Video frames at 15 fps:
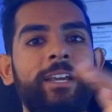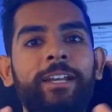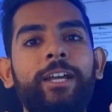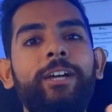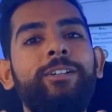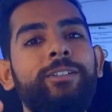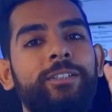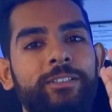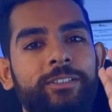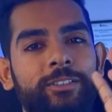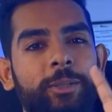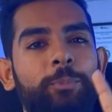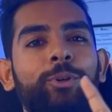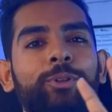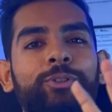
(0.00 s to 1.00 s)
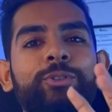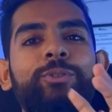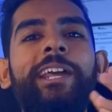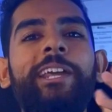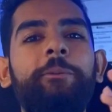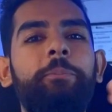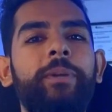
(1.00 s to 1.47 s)
Now suppose you
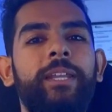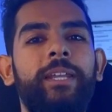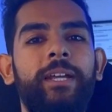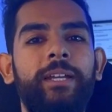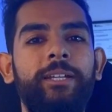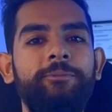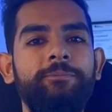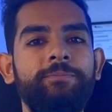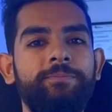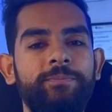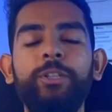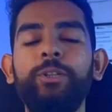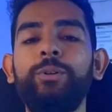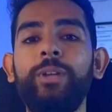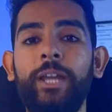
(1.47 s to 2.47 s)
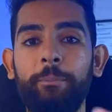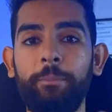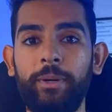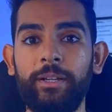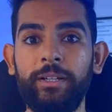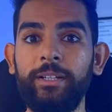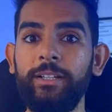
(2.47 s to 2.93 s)
like biryani, you like
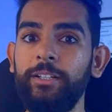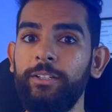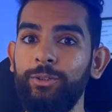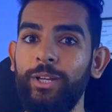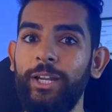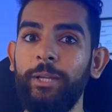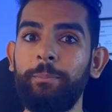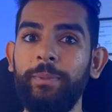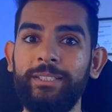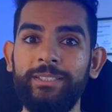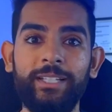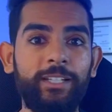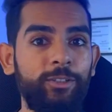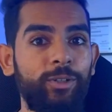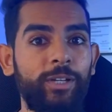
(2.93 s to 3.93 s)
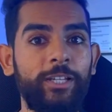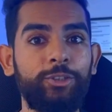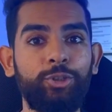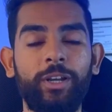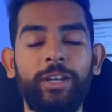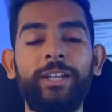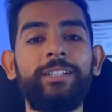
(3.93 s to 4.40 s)
burger, you like pizza, you like
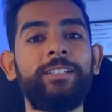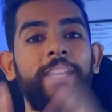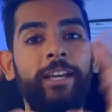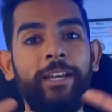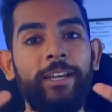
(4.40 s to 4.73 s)
chocolates.